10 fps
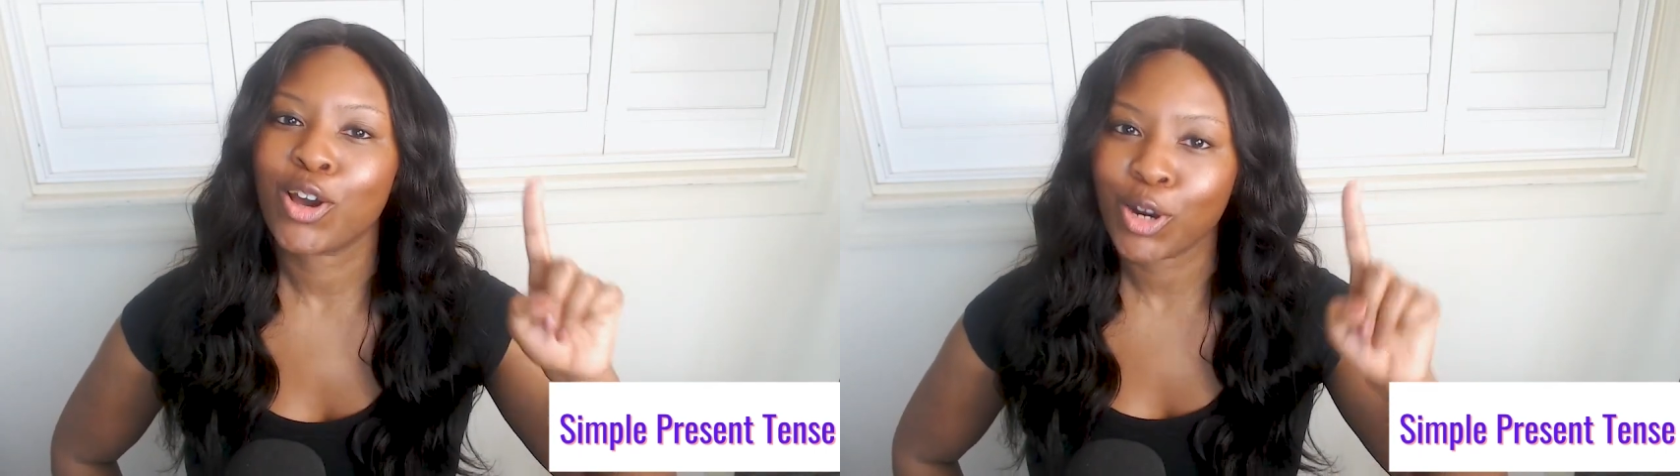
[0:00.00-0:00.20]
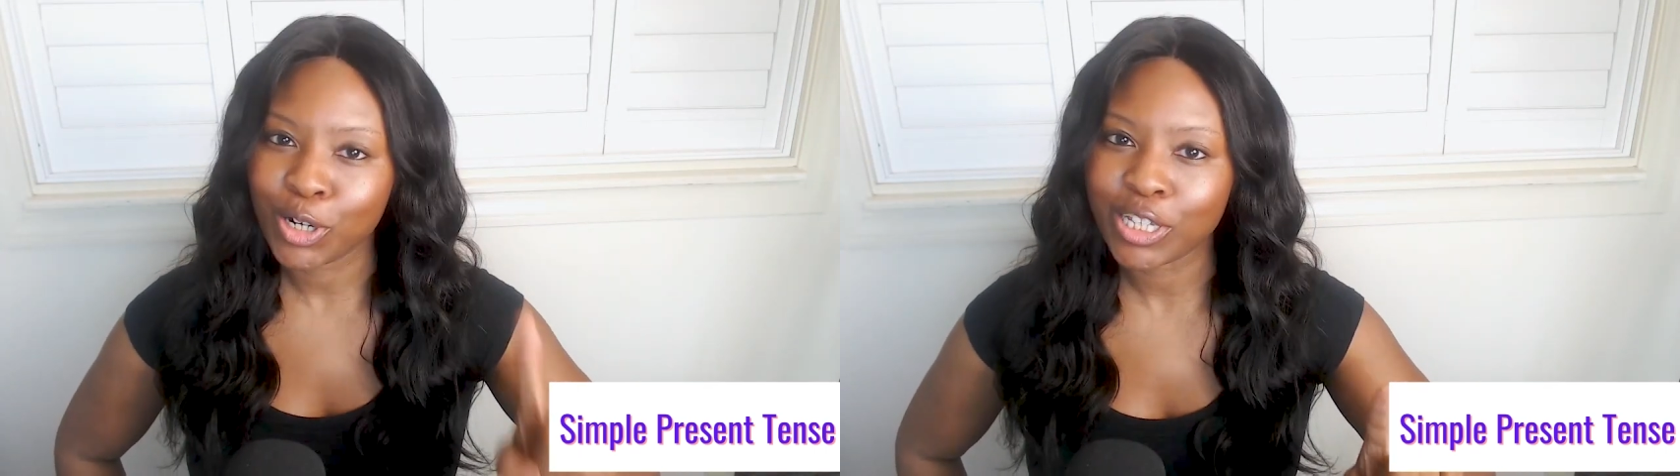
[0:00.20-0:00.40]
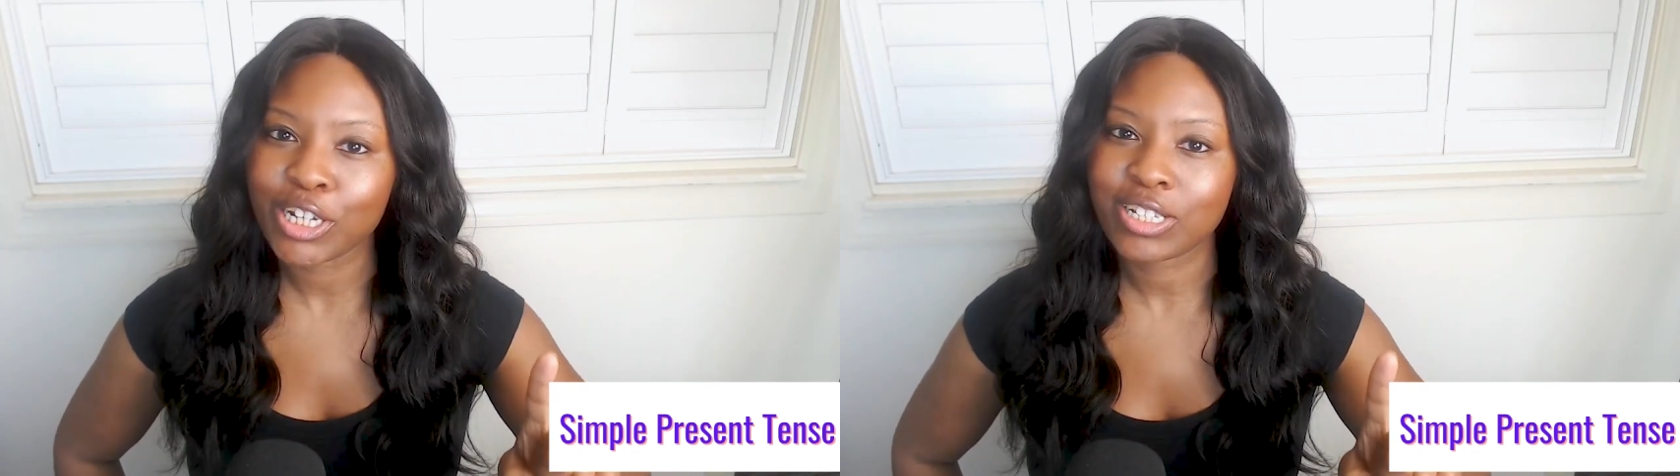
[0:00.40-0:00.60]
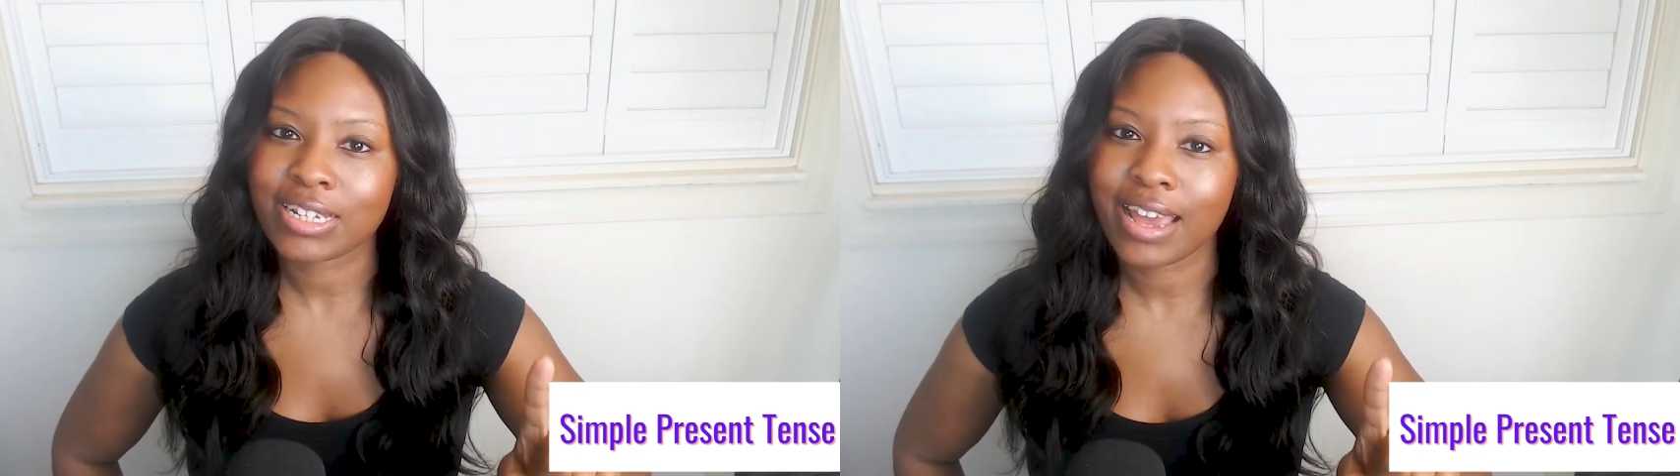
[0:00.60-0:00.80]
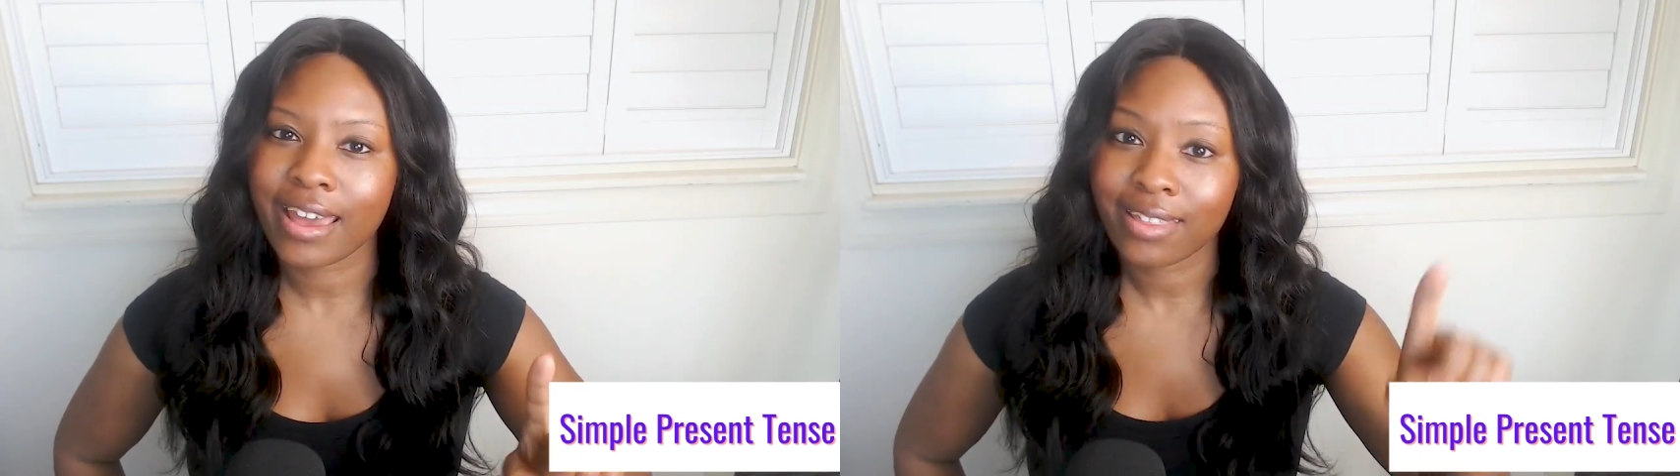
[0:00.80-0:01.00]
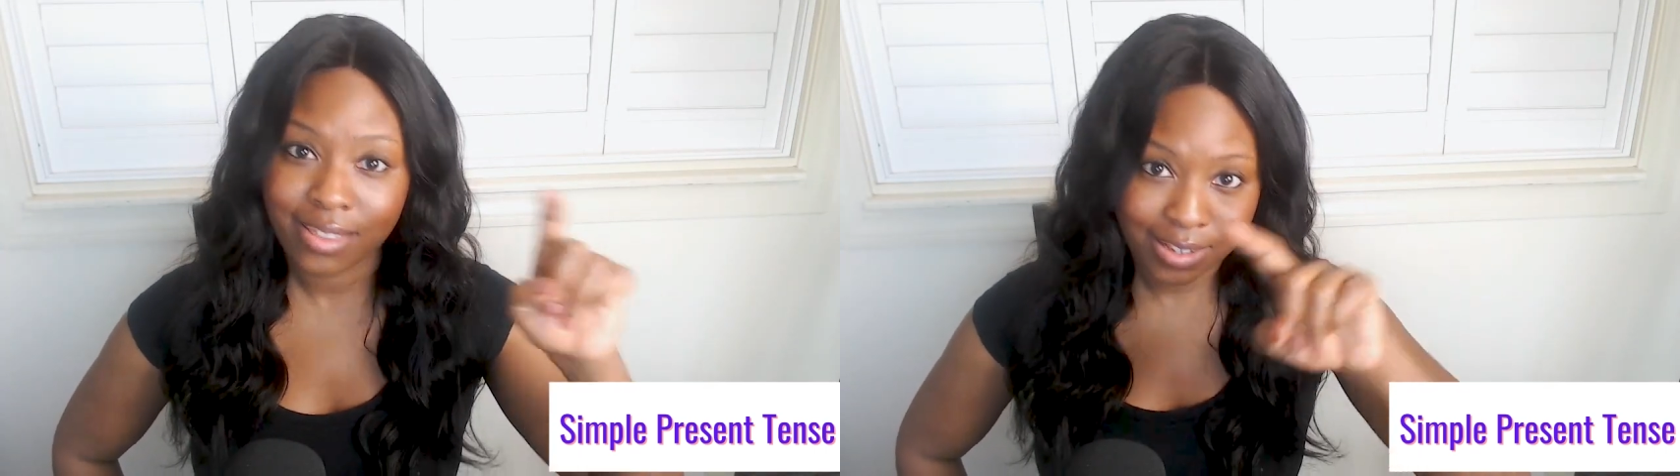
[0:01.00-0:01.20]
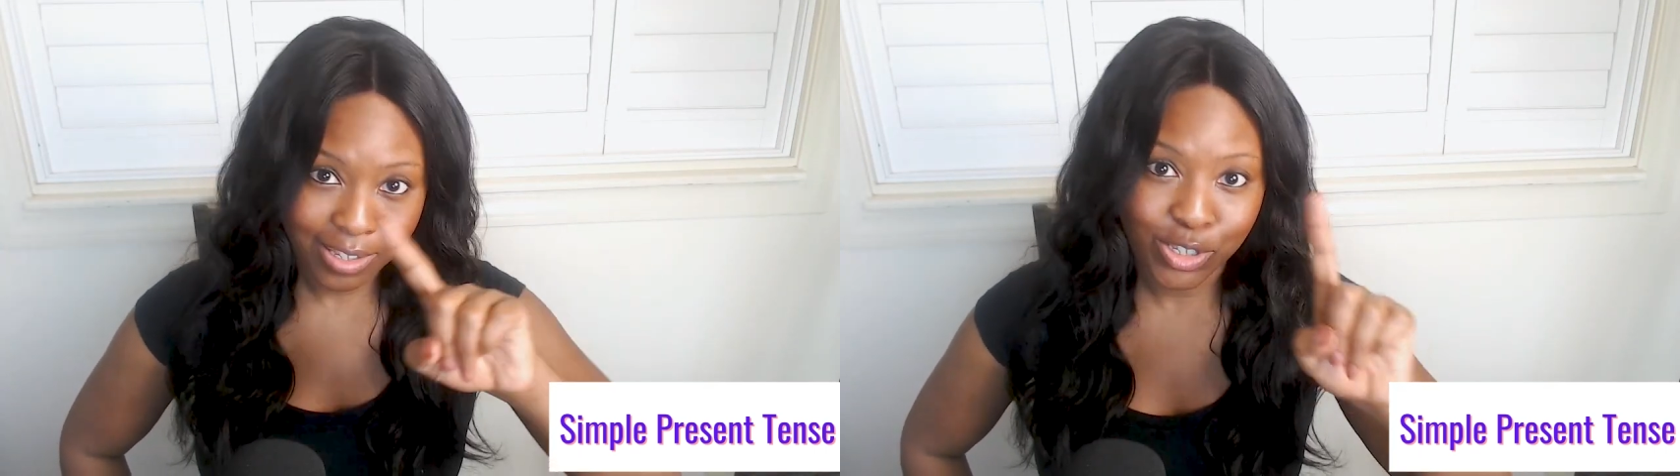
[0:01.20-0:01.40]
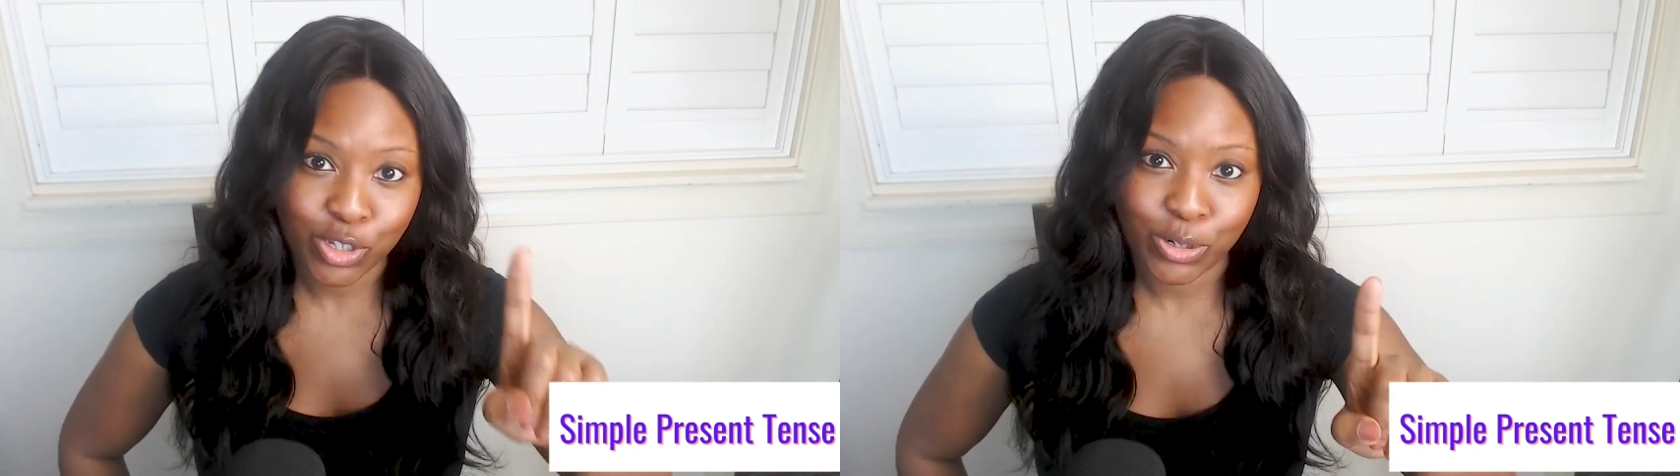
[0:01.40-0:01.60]
earlier today. This
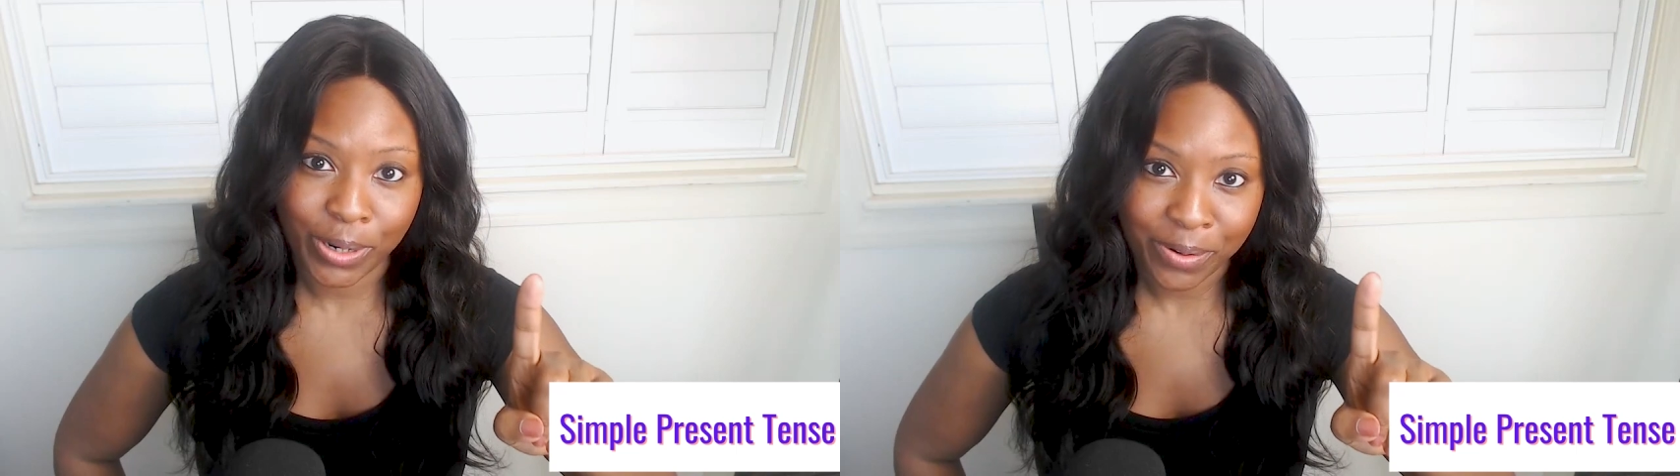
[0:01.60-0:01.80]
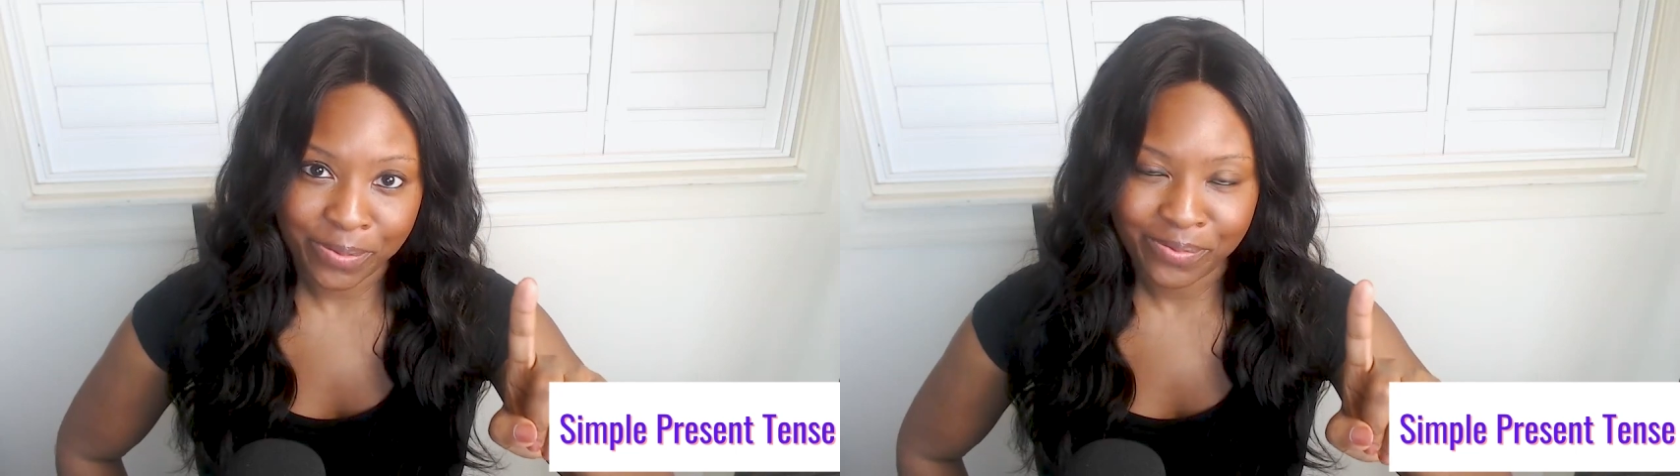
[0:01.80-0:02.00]
is true.